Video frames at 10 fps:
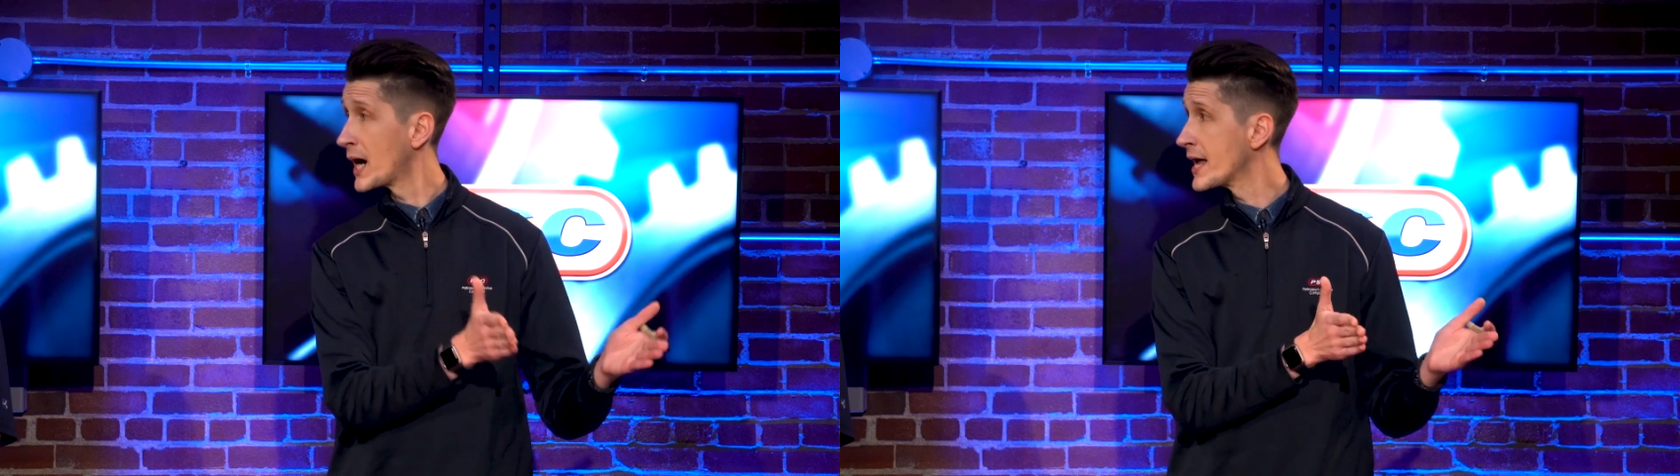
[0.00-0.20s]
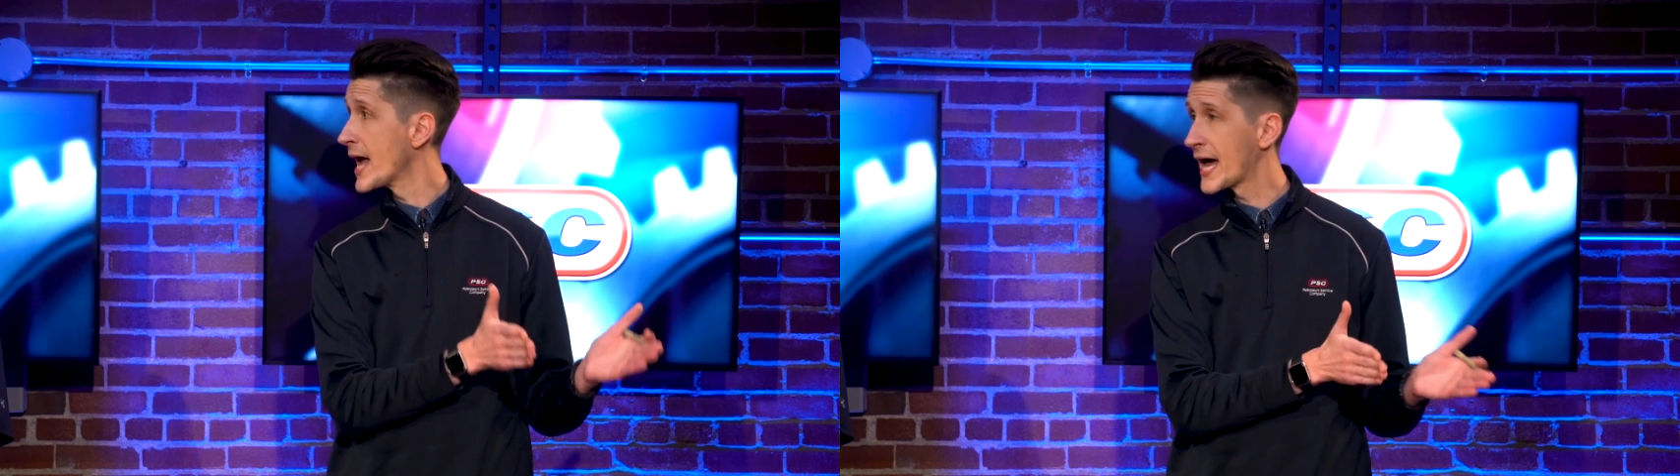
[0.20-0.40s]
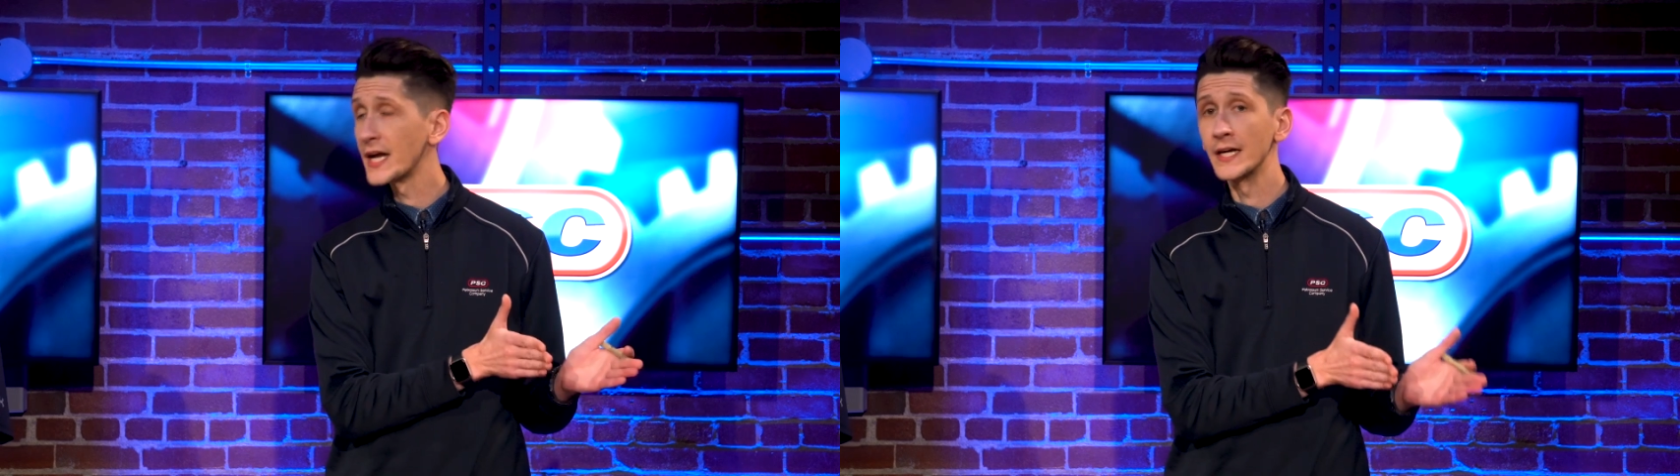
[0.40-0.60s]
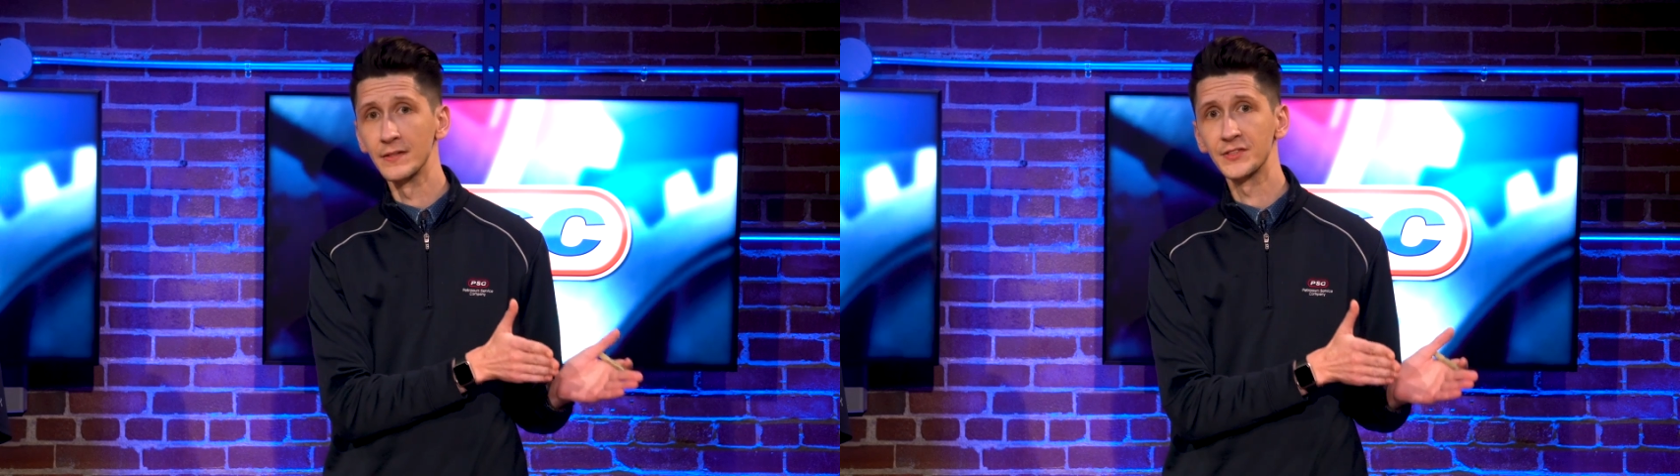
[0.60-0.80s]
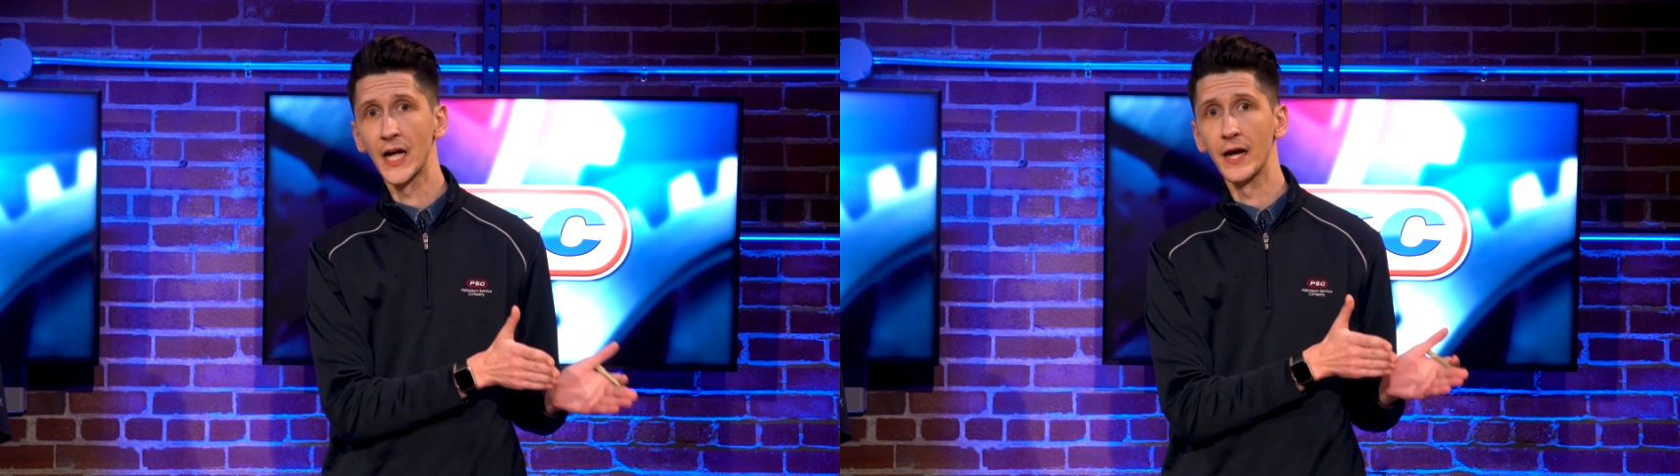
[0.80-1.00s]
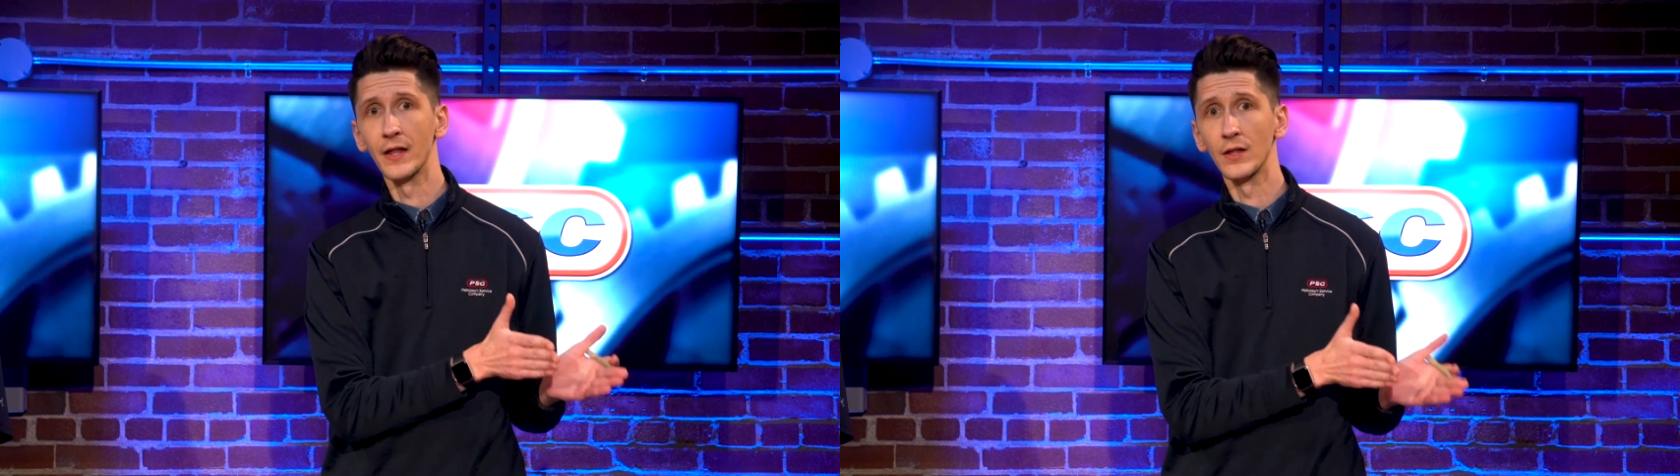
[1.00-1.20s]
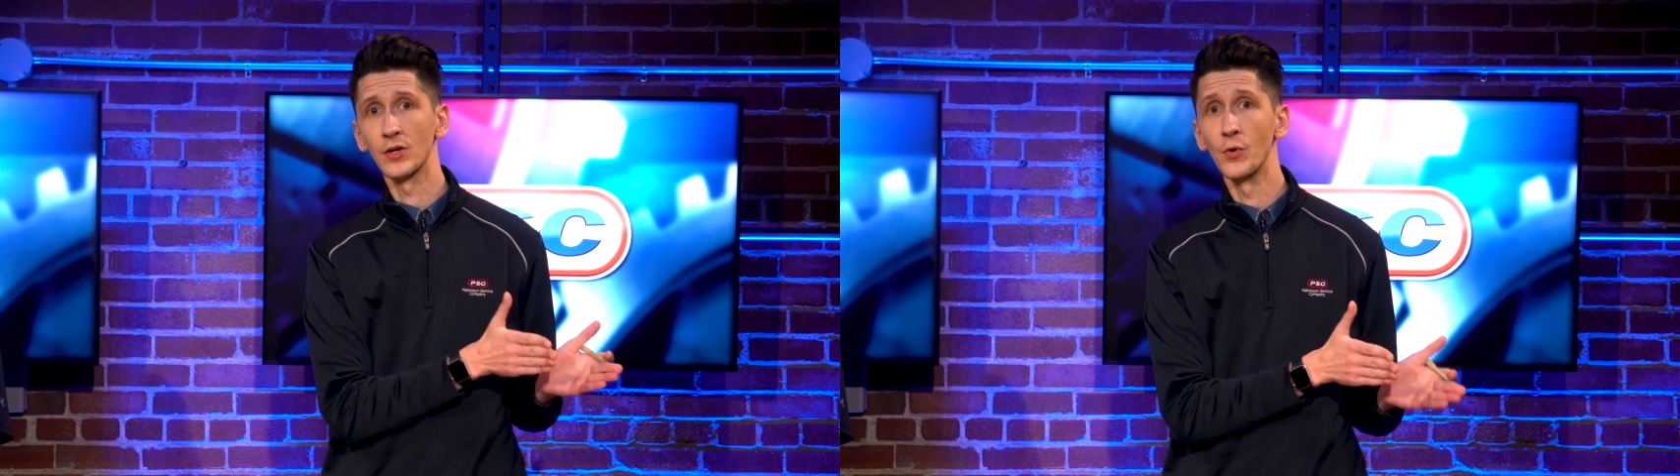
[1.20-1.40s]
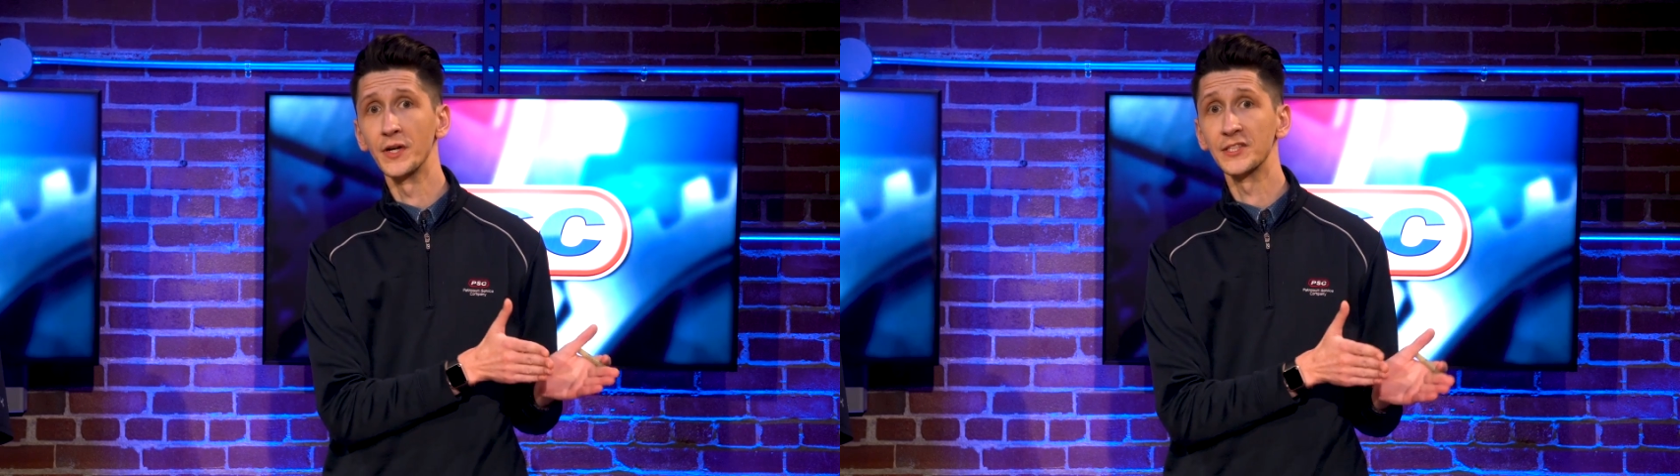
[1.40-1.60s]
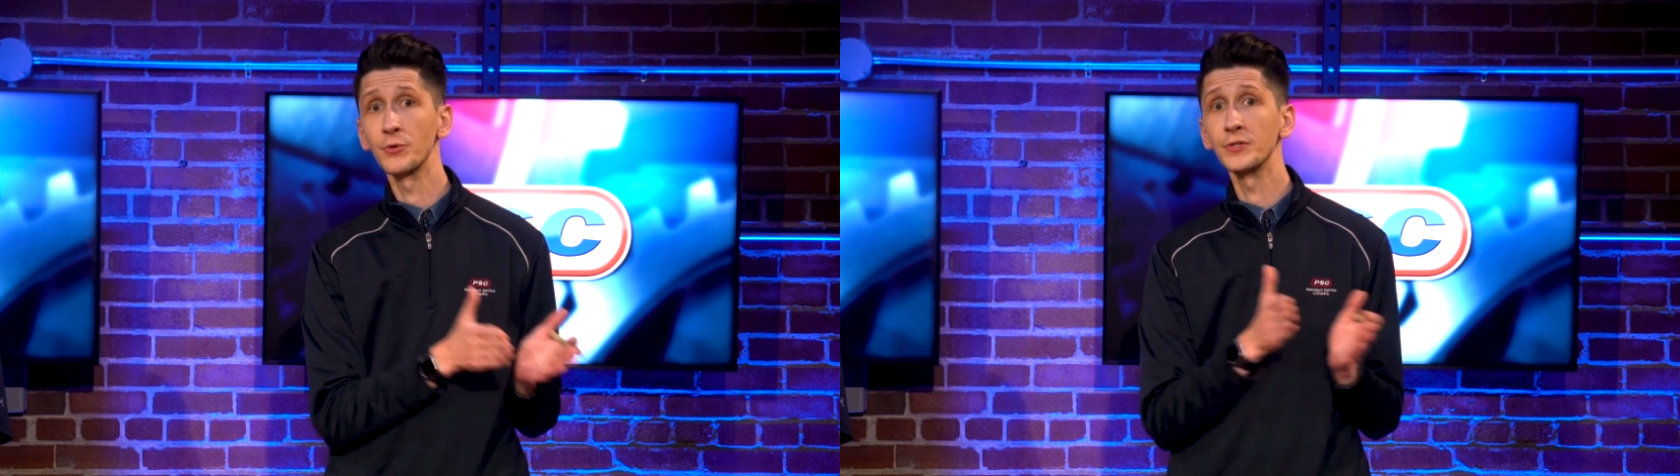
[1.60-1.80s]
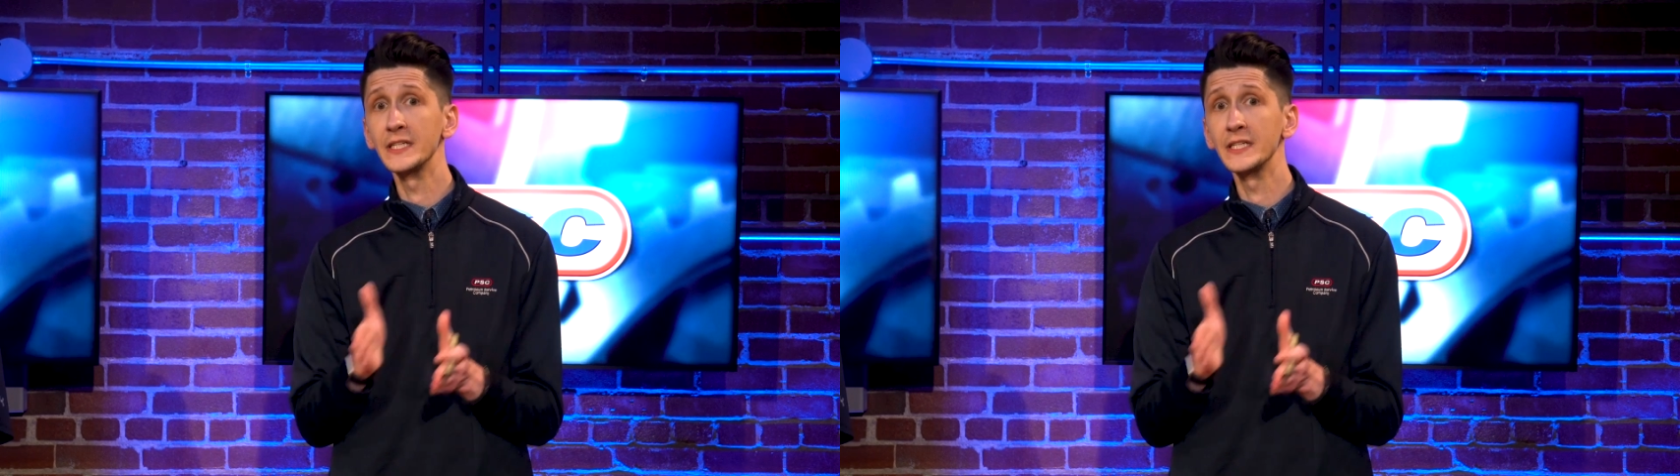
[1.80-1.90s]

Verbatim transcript: buy additive side of the coin is going